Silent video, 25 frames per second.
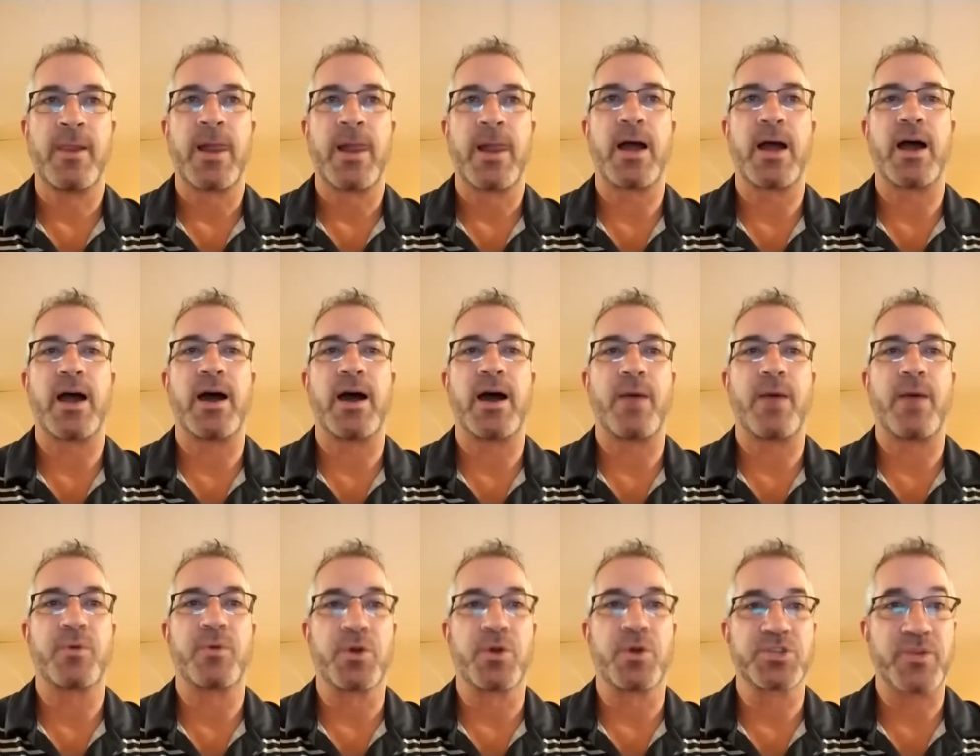Uh, I
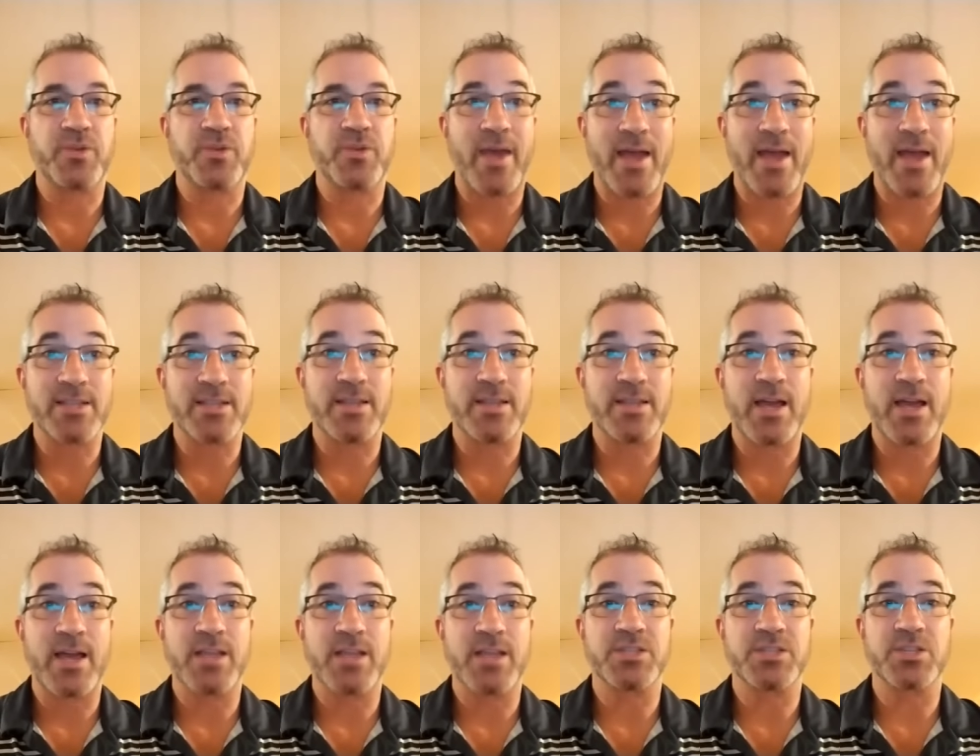would also add to
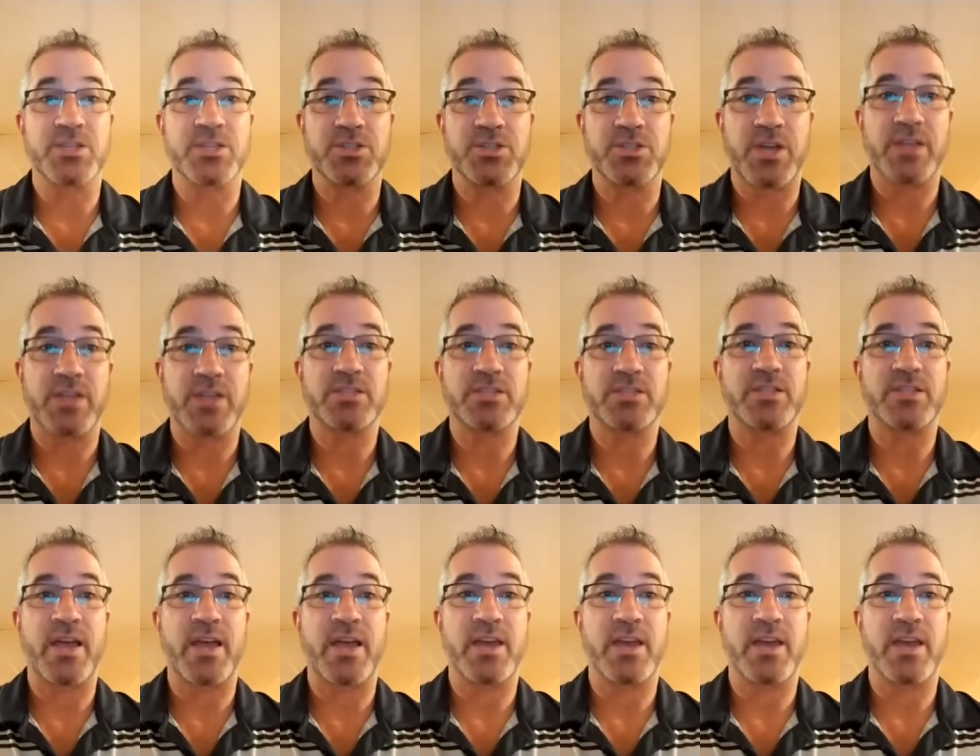that and suggest
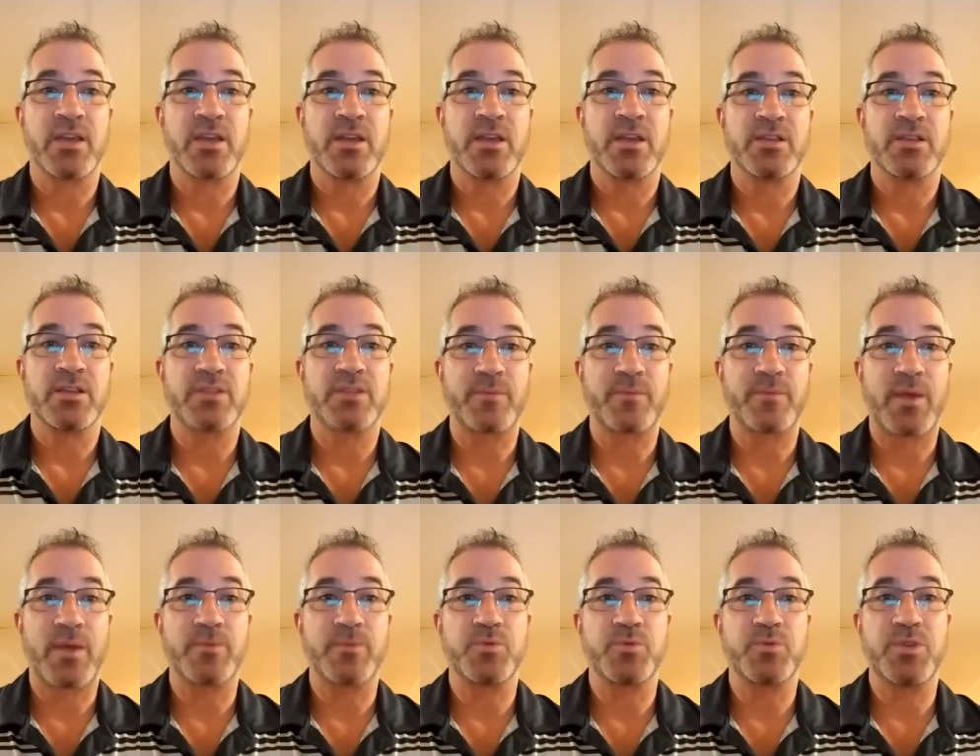that
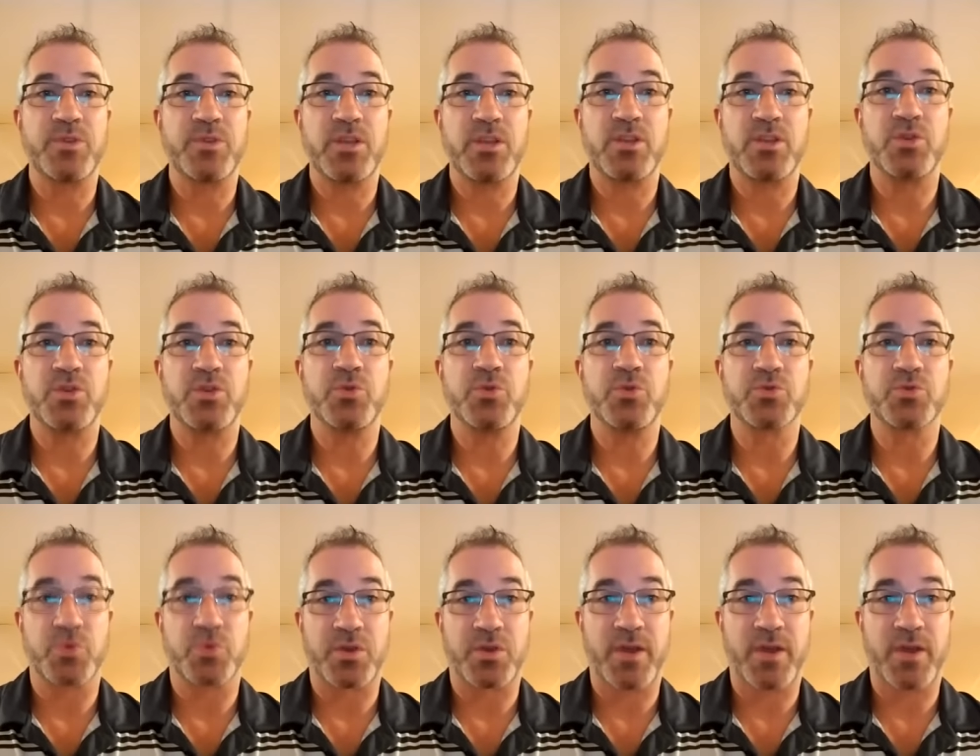sometimes we need to use
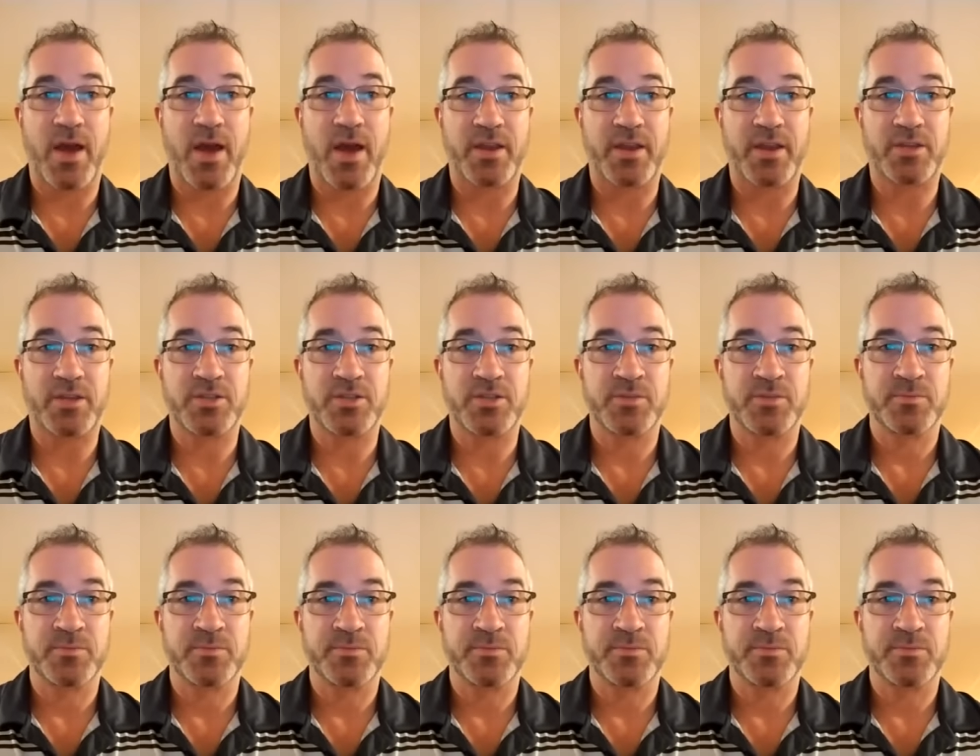orthotics.